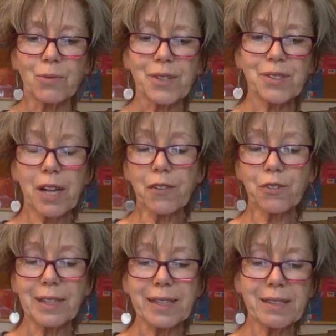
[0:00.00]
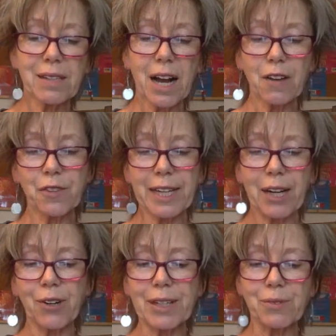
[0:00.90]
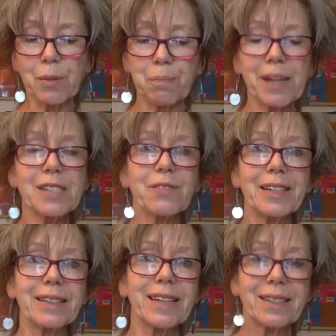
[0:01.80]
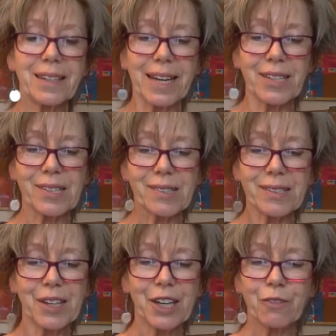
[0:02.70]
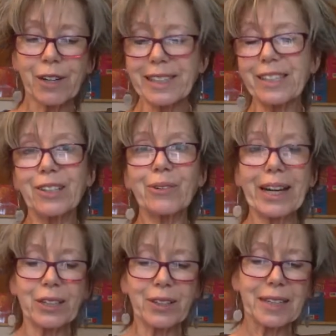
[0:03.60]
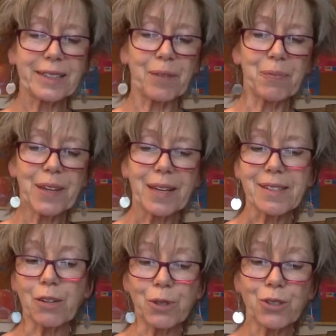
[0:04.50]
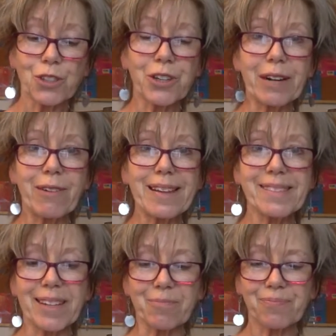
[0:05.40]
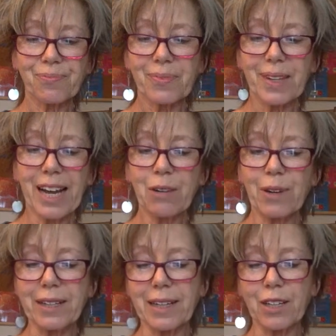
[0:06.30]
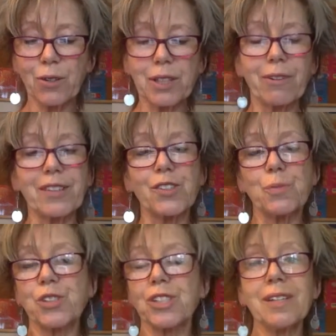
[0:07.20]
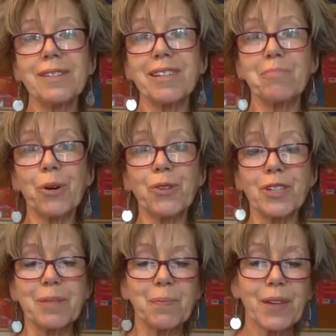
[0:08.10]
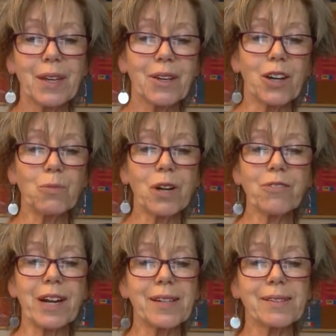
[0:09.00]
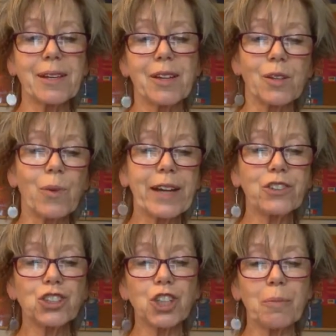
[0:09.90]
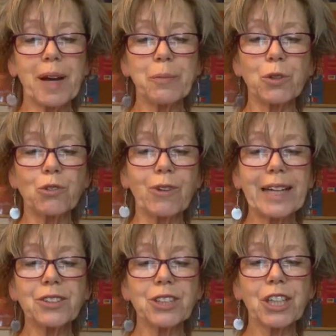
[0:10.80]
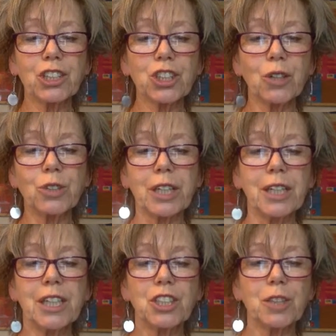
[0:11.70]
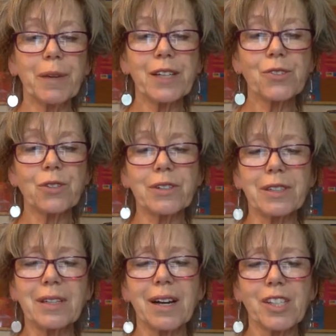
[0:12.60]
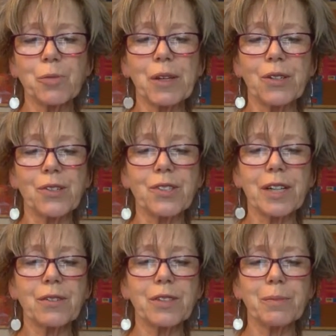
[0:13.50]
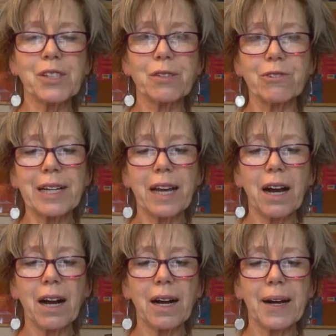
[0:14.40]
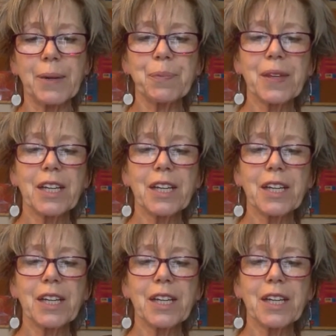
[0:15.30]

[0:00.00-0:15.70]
We surfed for at least half an hour, and it was the best fun I'd had in ages. Frankie got quite good at it, and said we ought to try racing. I won nearly all the races, but she didn't seem bothered. On one race, the wave shot my board right onto her shoulder. She made a sort of gasping noise, and I thought it must have really hurt her.